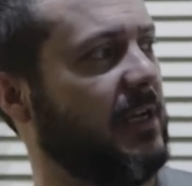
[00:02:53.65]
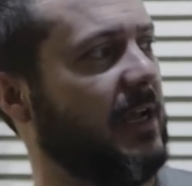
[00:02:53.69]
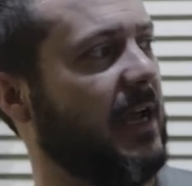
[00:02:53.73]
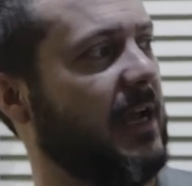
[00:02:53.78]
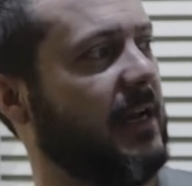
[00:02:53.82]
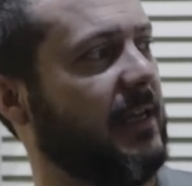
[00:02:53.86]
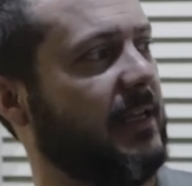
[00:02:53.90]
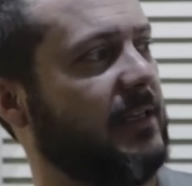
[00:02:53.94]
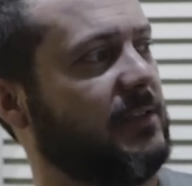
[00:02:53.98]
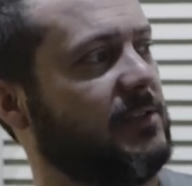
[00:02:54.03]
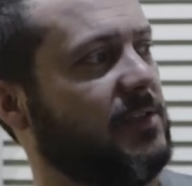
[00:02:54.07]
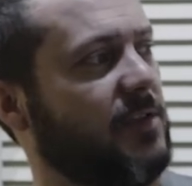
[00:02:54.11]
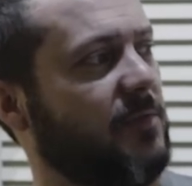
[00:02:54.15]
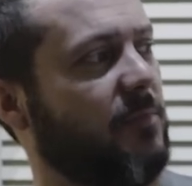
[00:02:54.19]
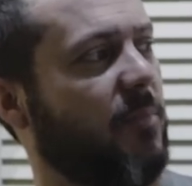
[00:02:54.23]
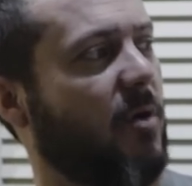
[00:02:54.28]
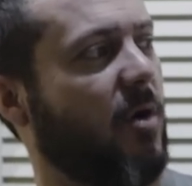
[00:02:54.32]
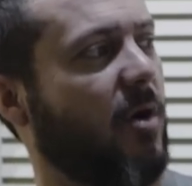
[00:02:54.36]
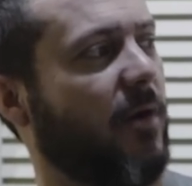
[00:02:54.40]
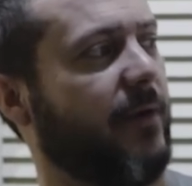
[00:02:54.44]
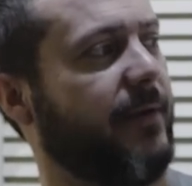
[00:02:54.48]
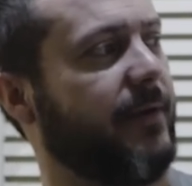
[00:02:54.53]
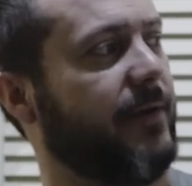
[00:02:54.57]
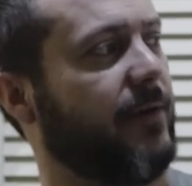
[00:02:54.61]
you how to get to the
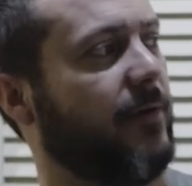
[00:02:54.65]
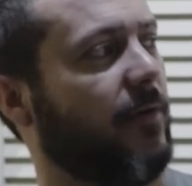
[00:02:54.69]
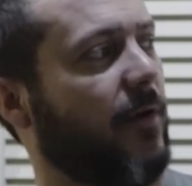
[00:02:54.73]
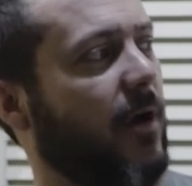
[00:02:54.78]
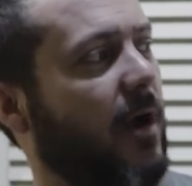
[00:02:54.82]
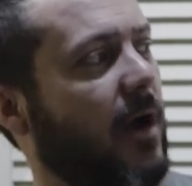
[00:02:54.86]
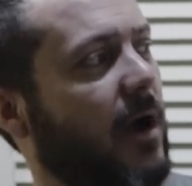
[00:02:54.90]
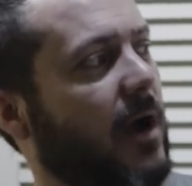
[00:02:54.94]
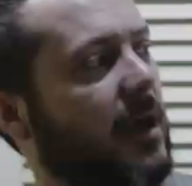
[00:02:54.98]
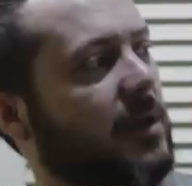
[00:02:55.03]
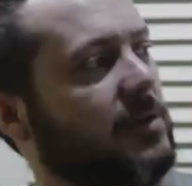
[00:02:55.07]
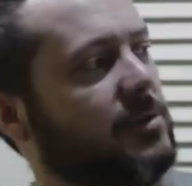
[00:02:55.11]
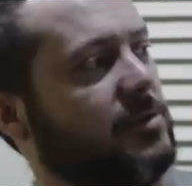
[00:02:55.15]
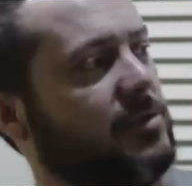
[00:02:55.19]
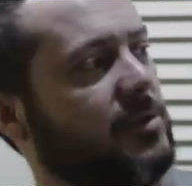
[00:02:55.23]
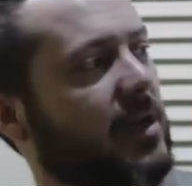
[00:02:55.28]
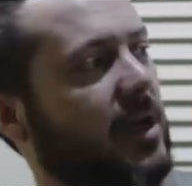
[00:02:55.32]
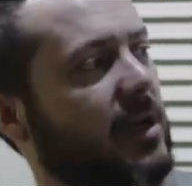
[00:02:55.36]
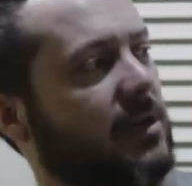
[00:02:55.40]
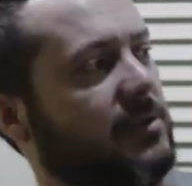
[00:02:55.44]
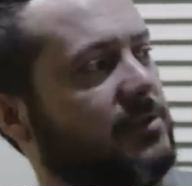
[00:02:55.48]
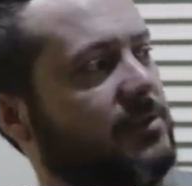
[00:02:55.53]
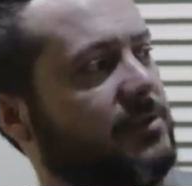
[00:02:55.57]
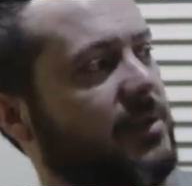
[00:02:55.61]
parking garage,
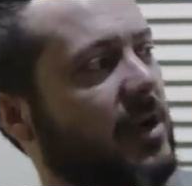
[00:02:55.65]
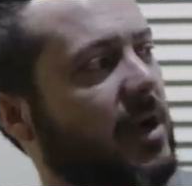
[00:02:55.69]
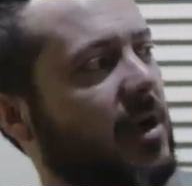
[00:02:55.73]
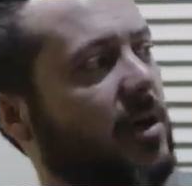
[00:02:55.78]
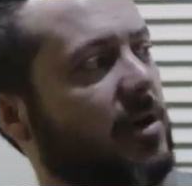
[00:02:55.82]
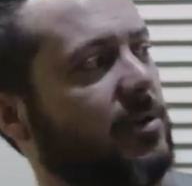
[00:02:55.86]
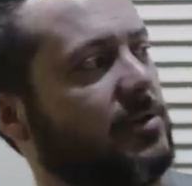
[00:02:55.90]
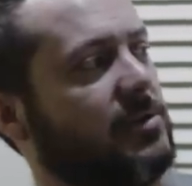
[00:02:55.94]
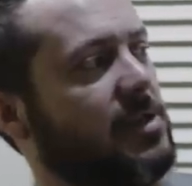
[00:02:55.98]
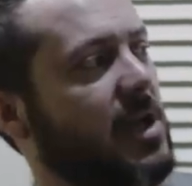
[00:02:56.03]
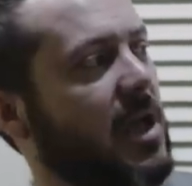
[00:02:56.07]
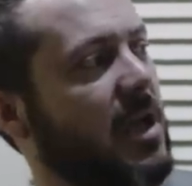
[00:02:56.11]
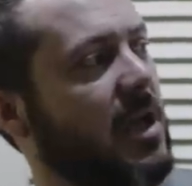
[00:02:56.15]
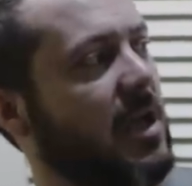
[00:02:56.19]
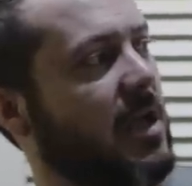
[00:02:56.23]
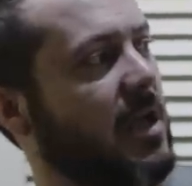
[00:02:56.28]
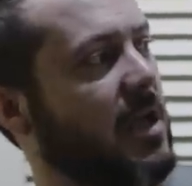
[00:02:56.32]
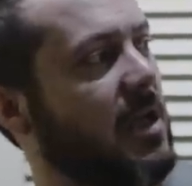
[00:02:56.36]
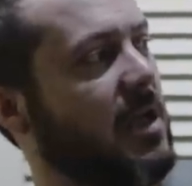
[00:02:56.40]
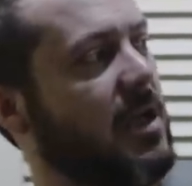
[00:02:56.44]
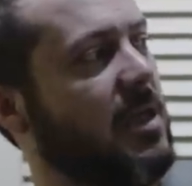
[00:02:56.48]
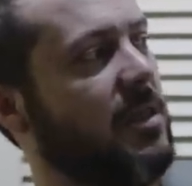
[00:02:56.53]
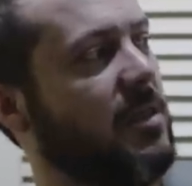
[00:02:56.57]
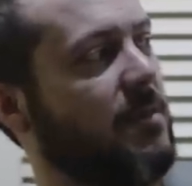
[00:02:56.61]
stairs,
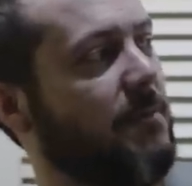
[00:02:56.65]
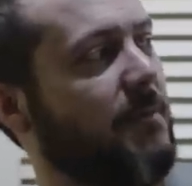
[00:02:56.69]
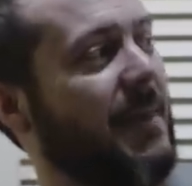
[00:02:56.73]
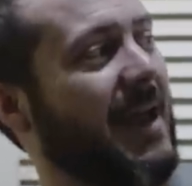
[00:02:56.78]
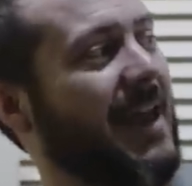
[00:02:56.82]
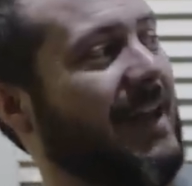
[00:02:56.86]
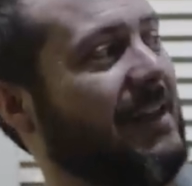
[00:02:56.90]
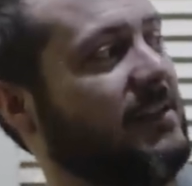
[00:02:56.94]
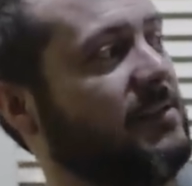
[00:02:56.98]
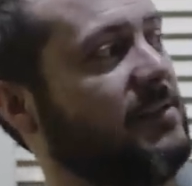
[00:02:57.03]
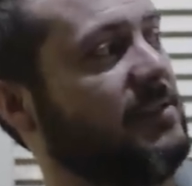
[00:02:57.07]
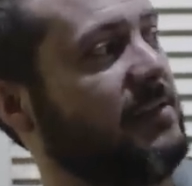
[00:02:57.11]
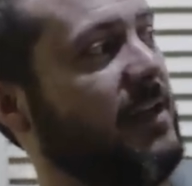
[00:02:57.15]
the main